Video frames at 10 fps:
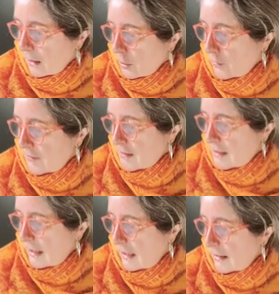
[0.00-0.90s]

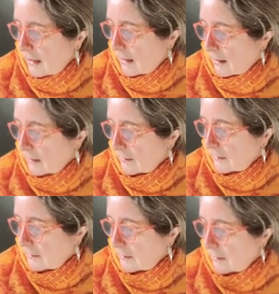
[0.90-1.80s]
Christina,
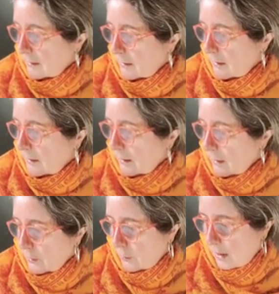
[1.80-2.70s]

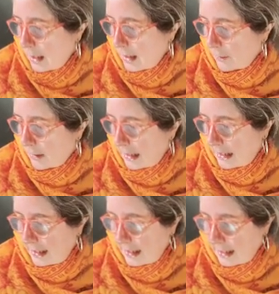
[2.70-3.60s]
you are
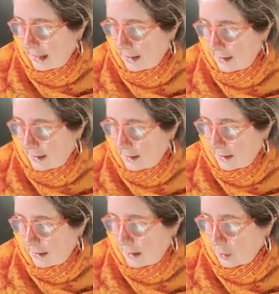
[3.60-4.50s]
an
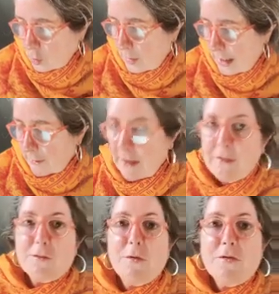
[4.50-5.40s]

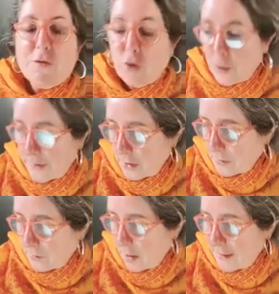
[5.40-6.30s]
Aquarius with
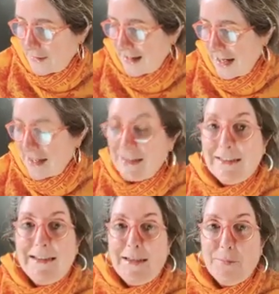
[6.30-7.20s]
Scorpio rising and a
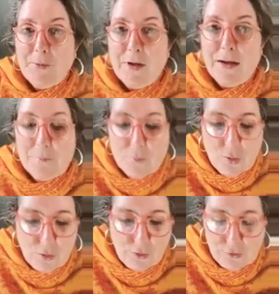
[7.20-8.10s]
Libra
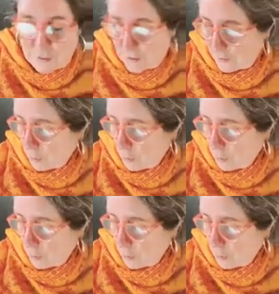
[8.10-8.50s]
moon.